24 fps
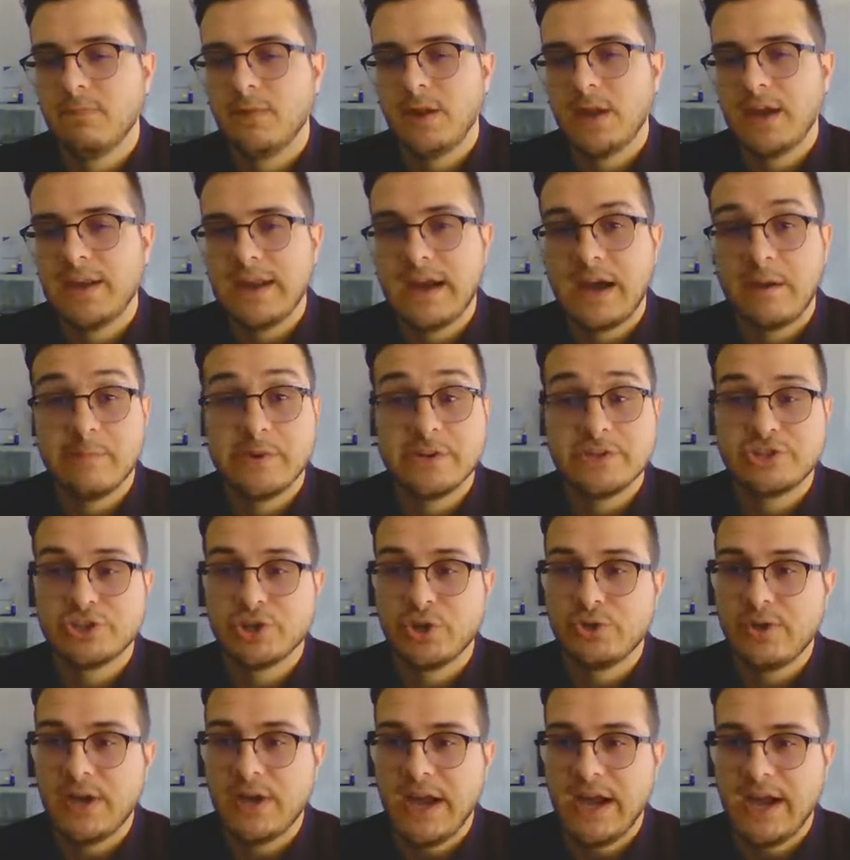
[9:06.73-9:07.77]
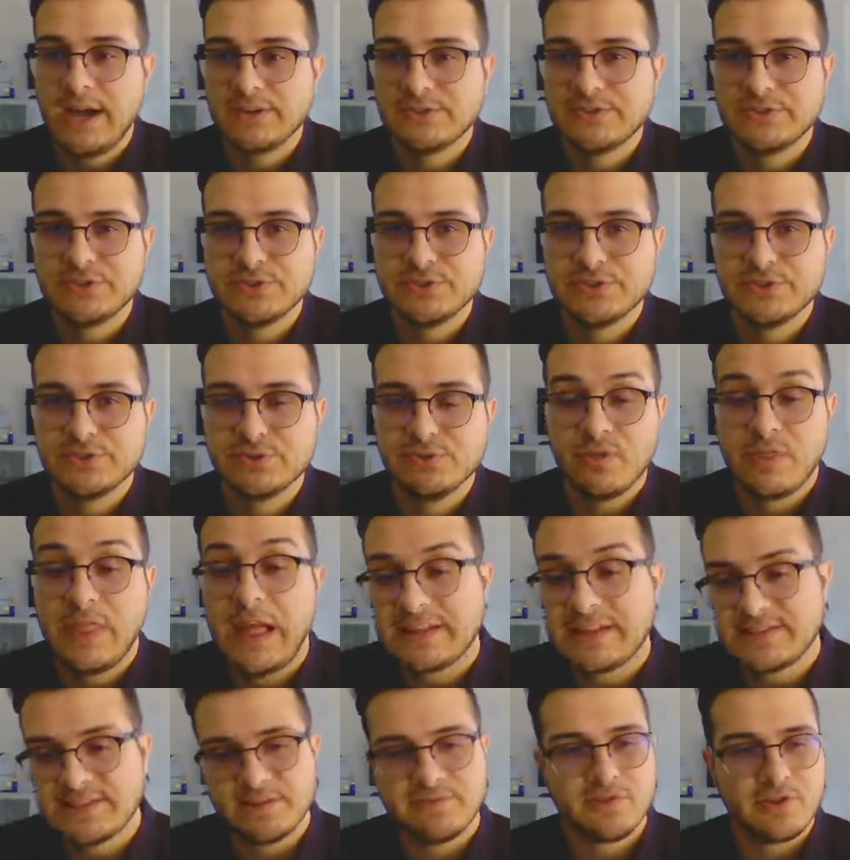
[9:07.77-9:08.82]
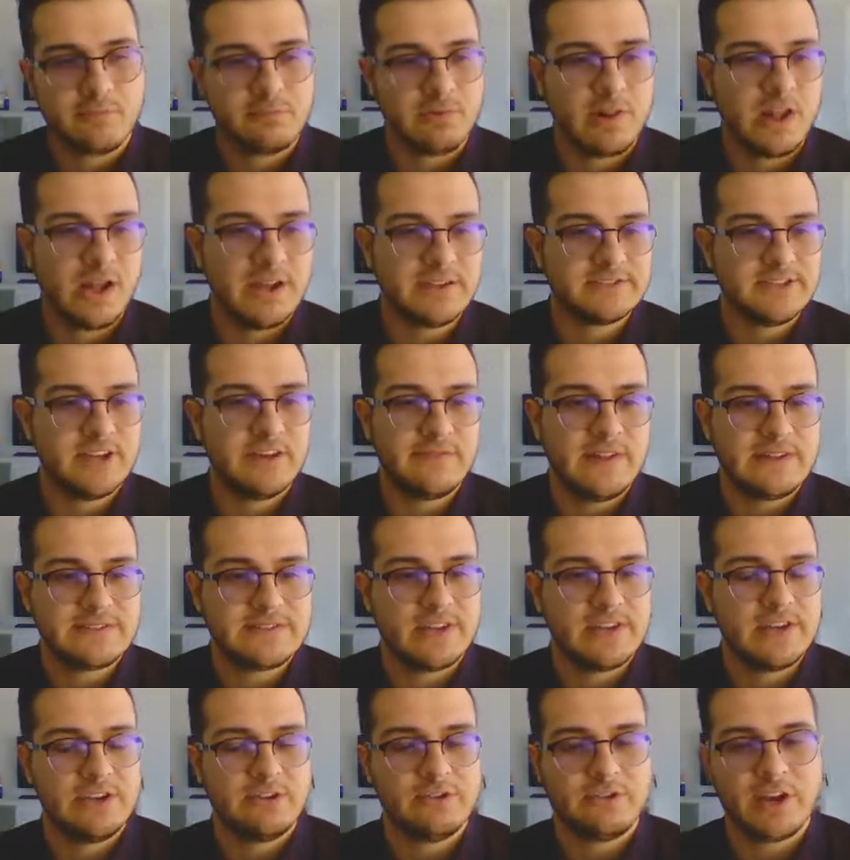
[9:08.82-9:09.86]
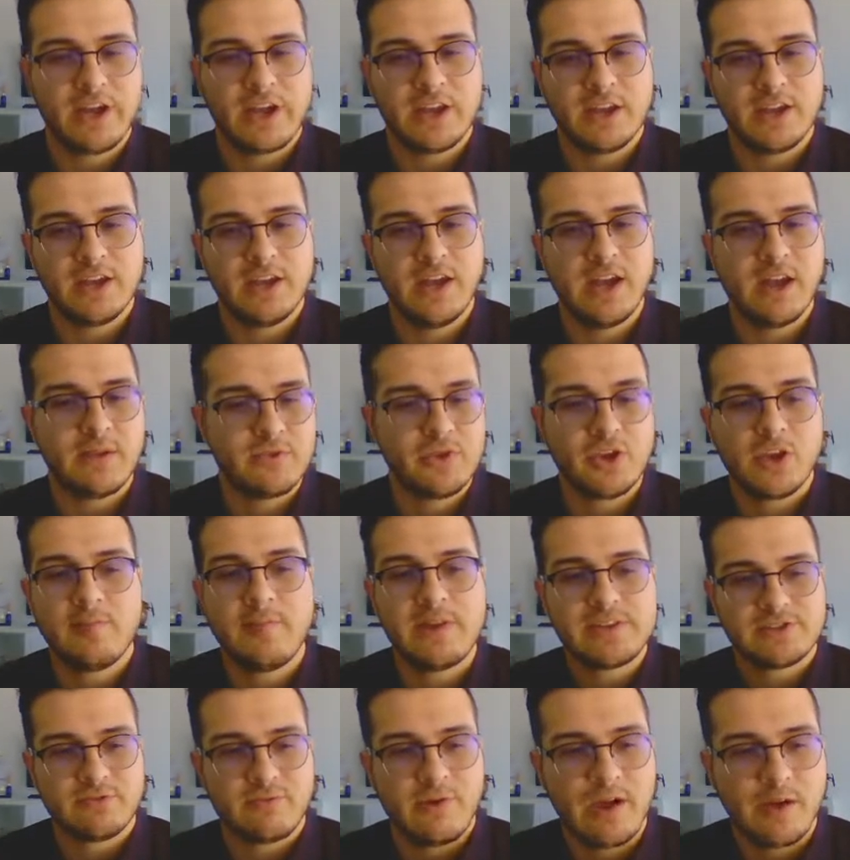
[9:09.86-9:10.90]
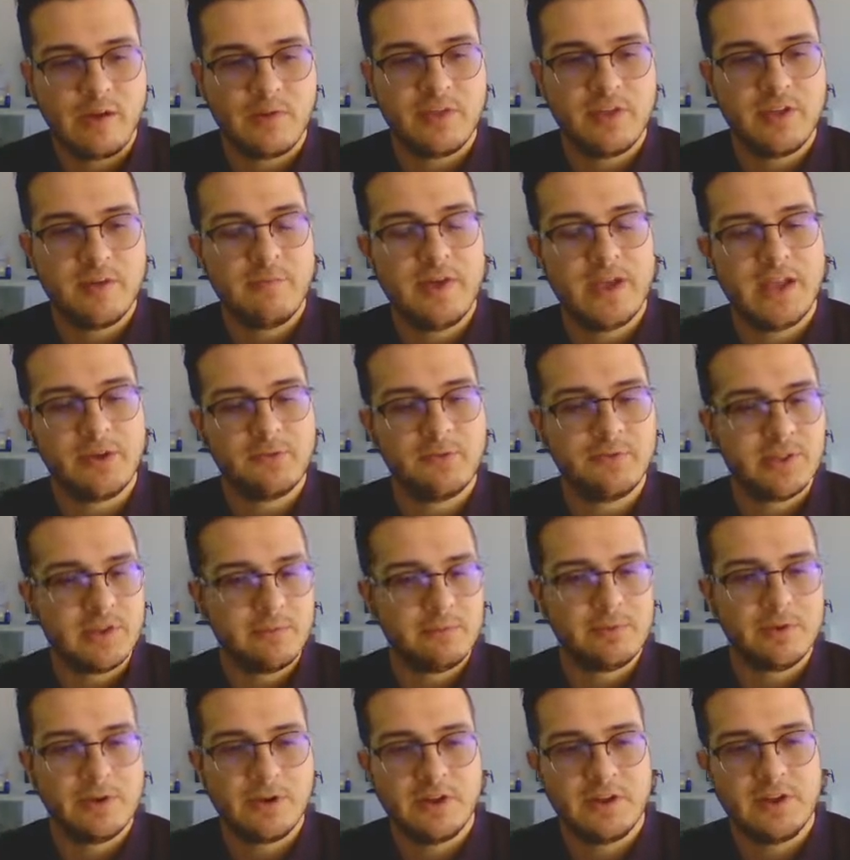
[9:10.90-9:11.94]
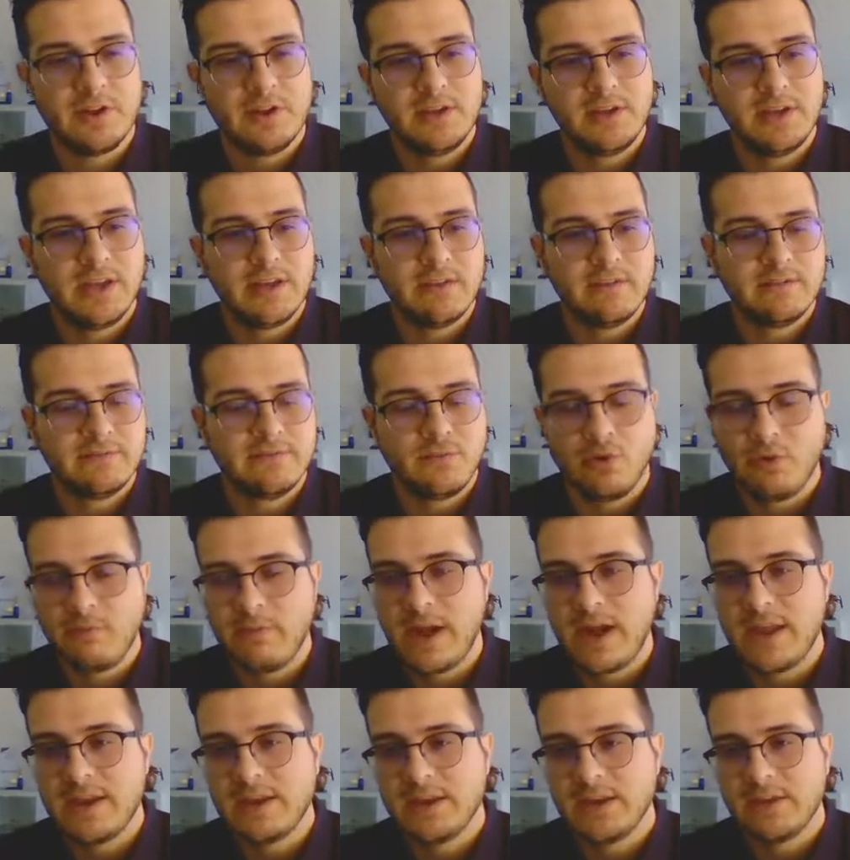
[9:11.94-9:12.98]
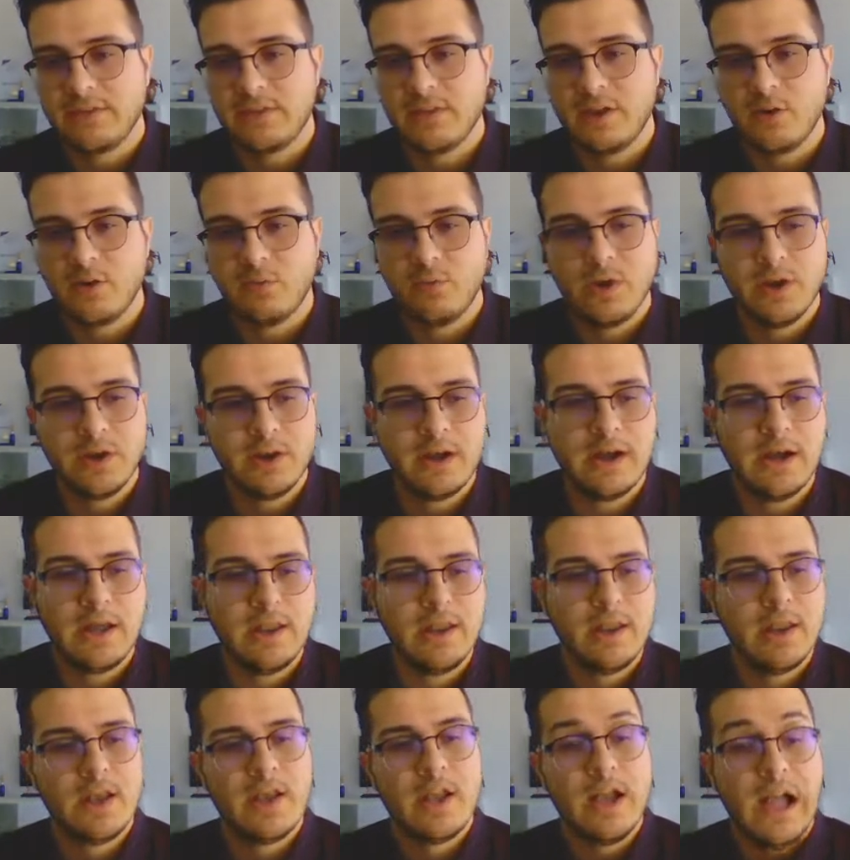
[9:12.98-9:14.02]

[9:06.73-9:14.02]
And now I'm going to show you how to, that's it for the blog stuff, that's how you create it. You can mess around with it, make it really pretty, get formatting in there and whatnot.